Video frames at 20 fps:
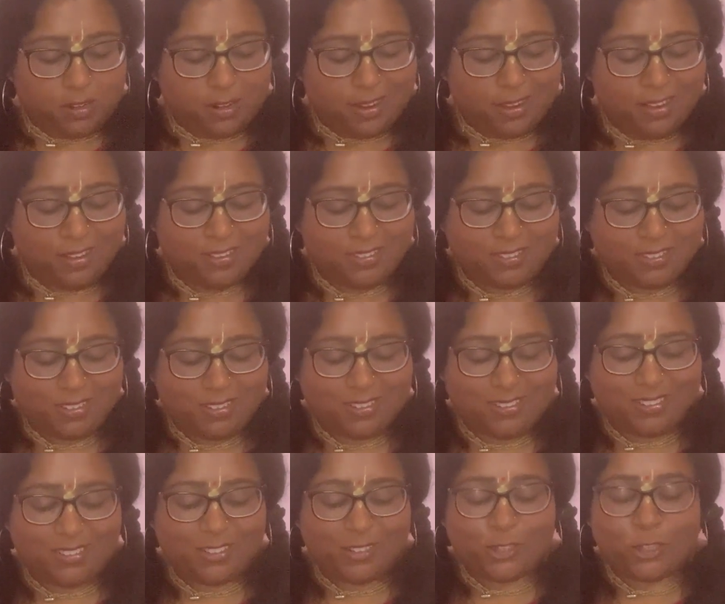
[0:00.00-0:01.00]
asked,
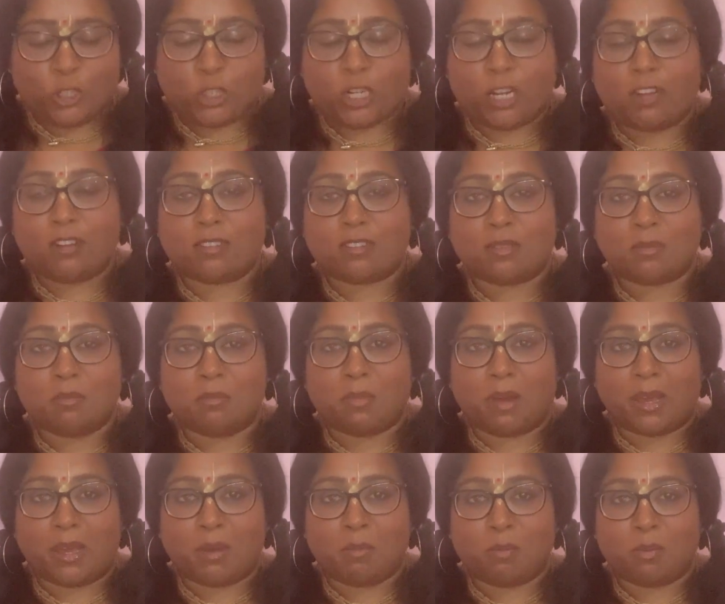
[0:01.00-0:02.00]
"Share some
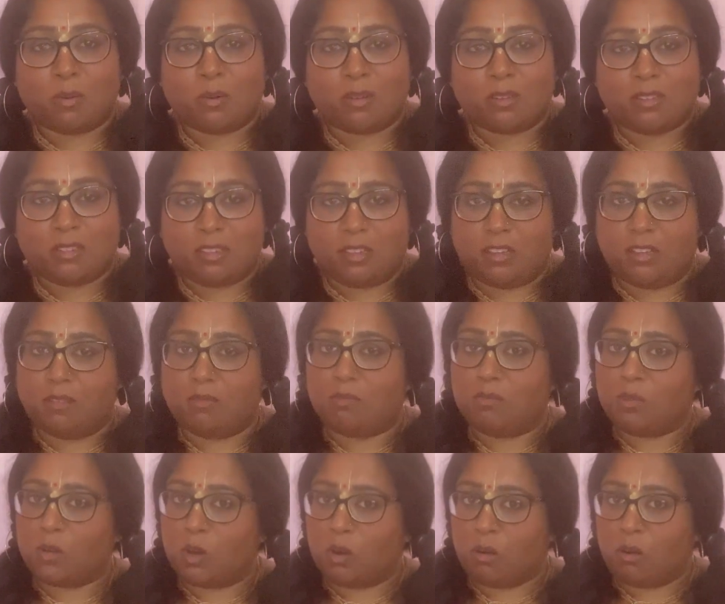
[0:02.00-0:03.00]
Mayapur tea,
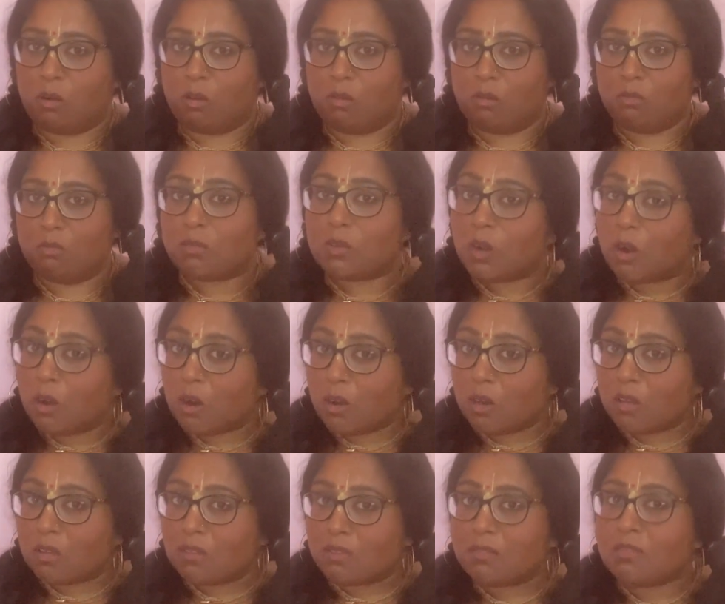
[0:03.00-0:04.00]
girl."
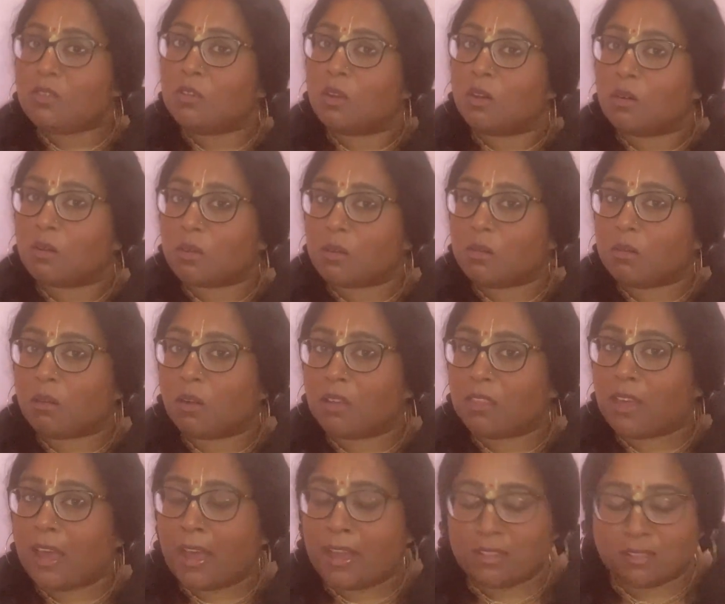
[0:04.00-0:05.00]
Girl, you know who you
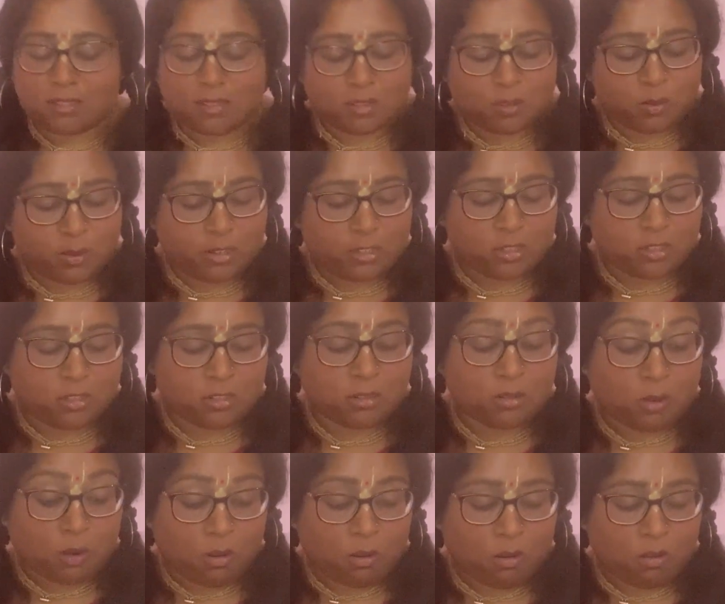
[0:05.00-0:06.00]
are that asked this
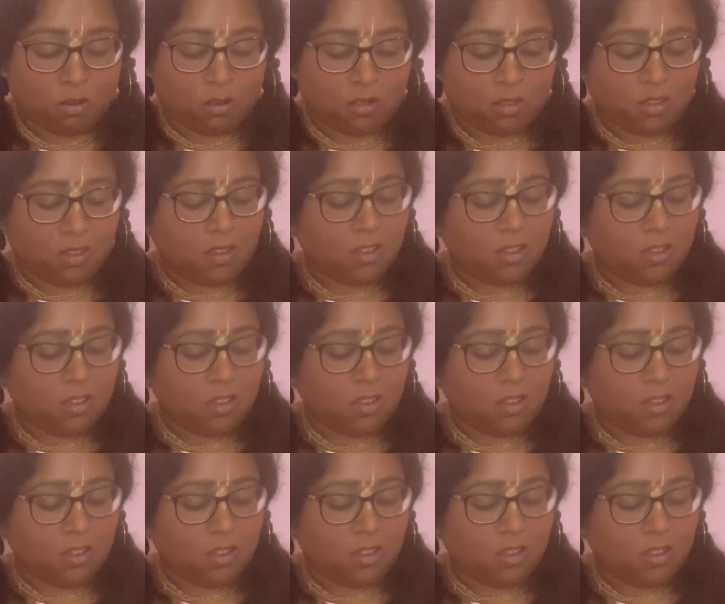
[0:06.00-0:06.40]
question. Girl.